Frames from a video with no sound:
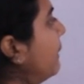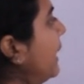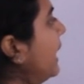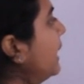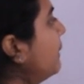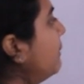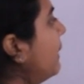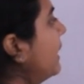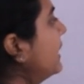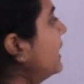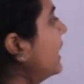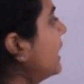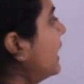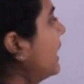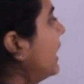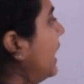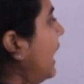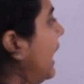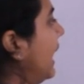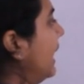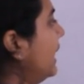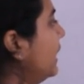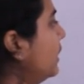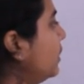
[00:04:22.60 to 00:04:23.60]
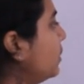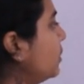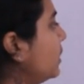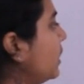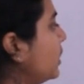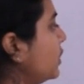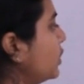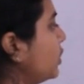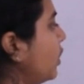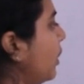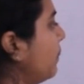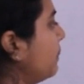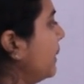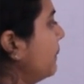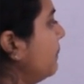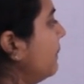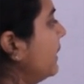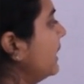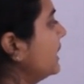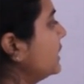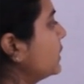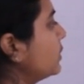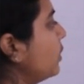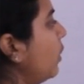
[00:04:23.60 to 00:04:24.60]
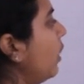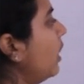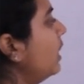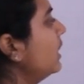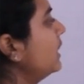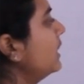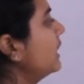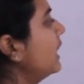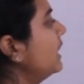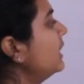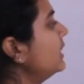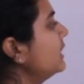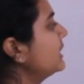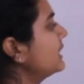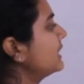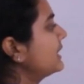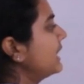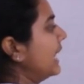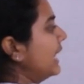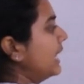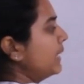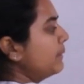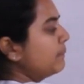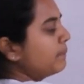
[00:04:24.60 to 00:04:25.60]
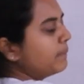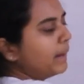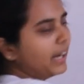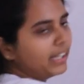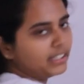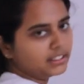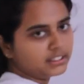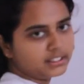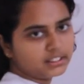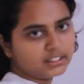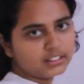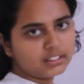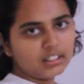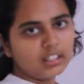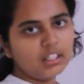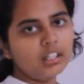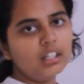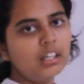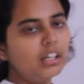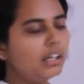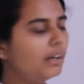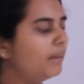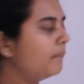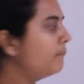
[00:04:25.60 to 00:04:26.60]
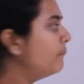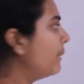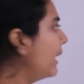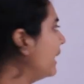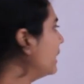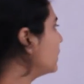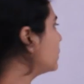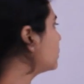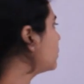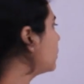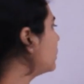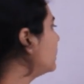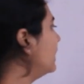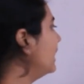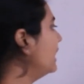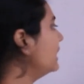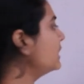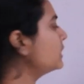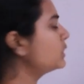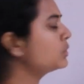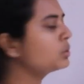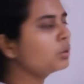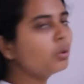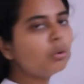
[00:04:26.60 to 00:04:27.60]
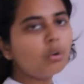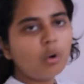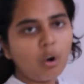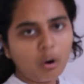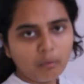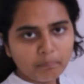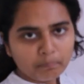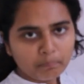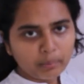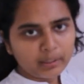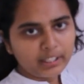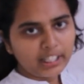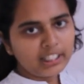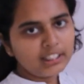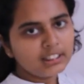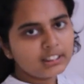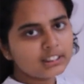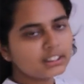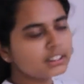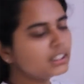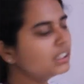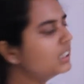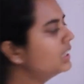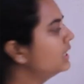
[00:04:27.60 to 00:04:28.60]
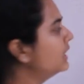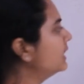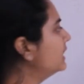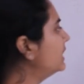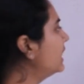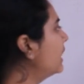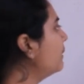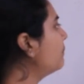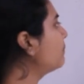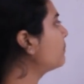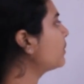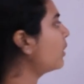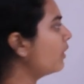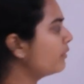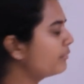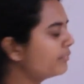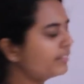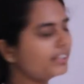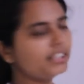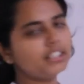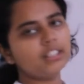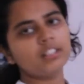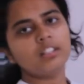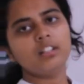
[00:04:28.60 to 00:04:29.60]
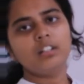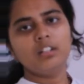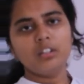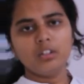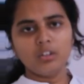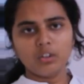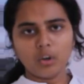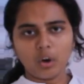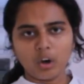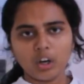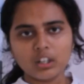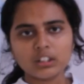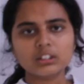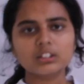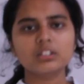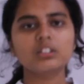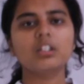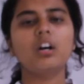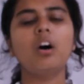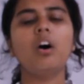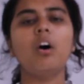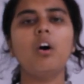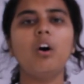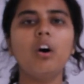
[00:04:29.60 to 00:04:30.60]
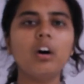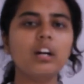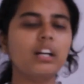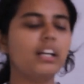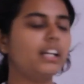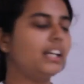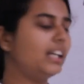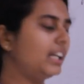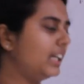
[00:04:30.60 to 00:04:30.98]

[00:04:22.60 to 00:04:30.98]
paid by the client to the shopkeeper is called the selling price. Based on these 2 components, the profit, loss, or